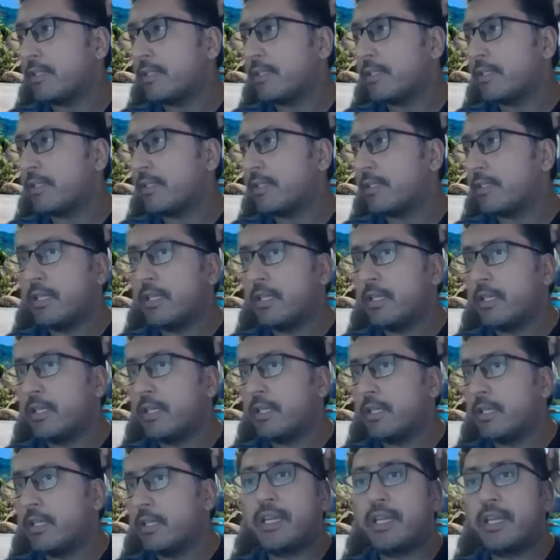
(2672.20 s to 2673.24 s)
You're saying
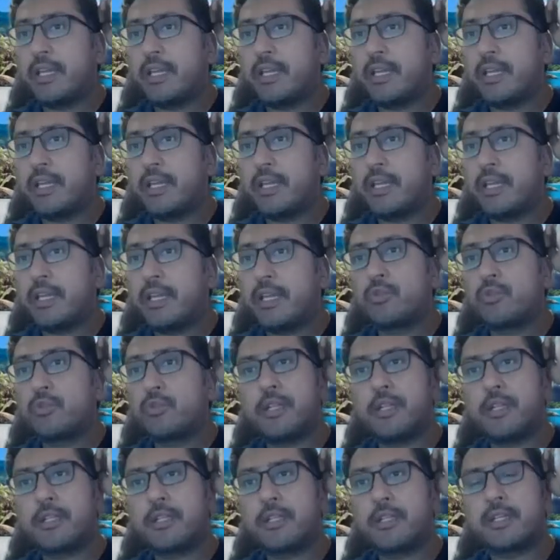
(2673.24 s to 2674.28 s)
about user, manager, and
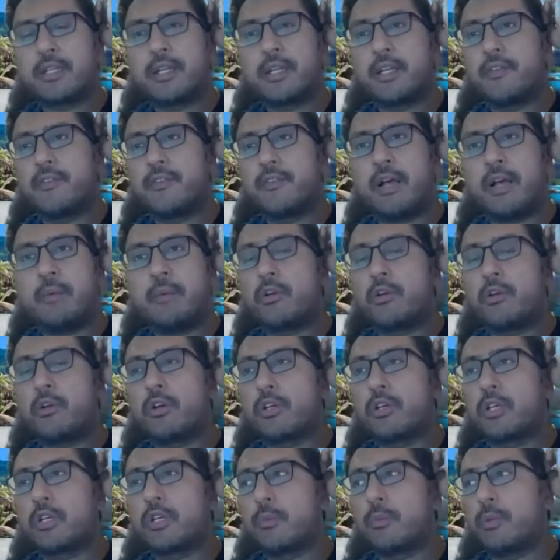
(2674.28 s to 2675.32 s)
executive. I'm not
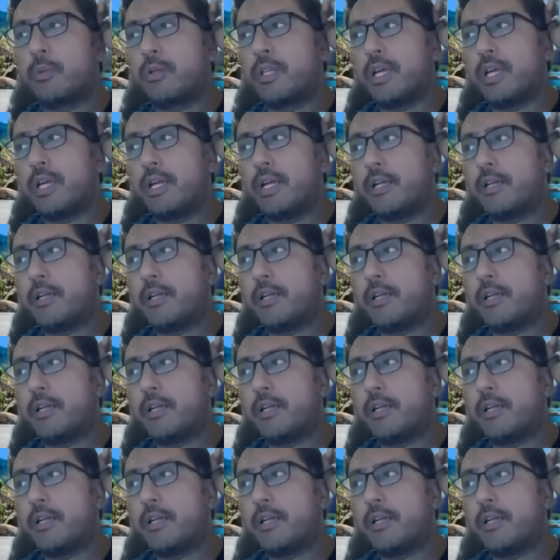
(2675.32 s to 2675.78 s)
talking about that.